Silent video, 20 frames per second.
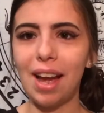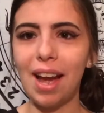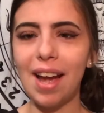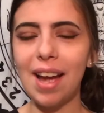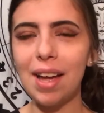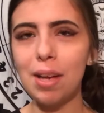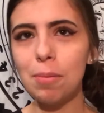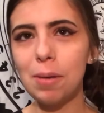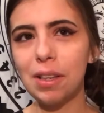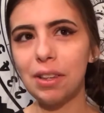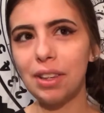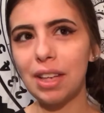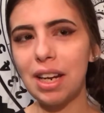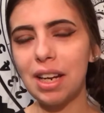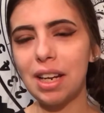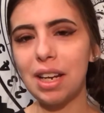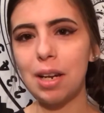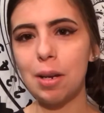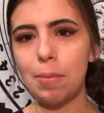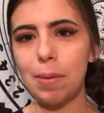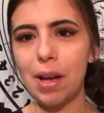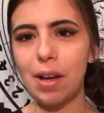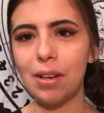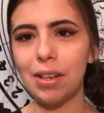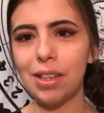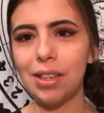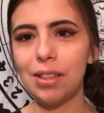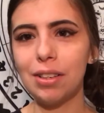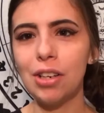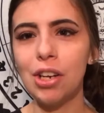I had been thinking
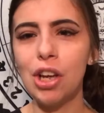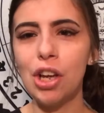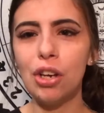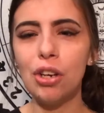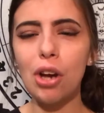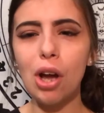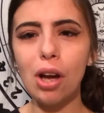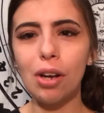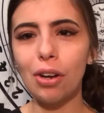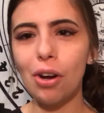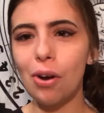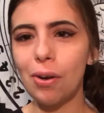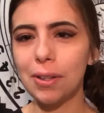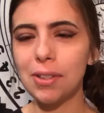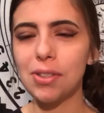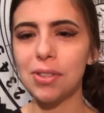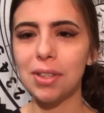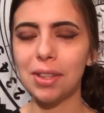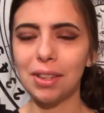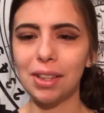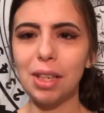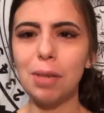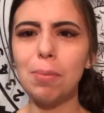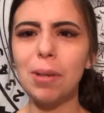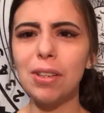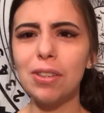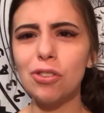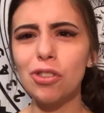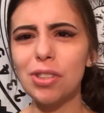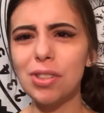about it, not constantly,
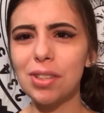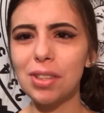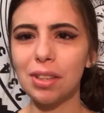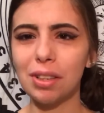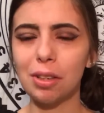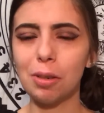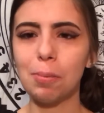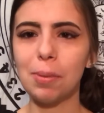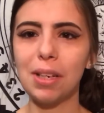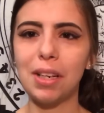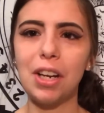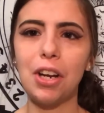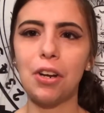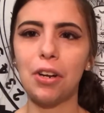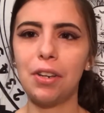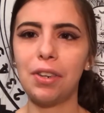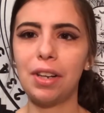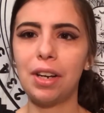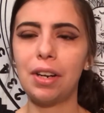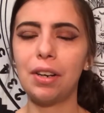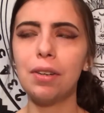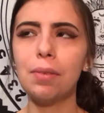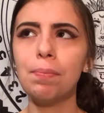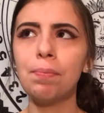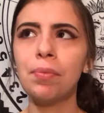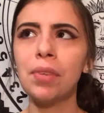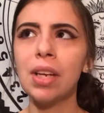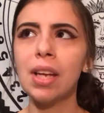but just a little bit here and there.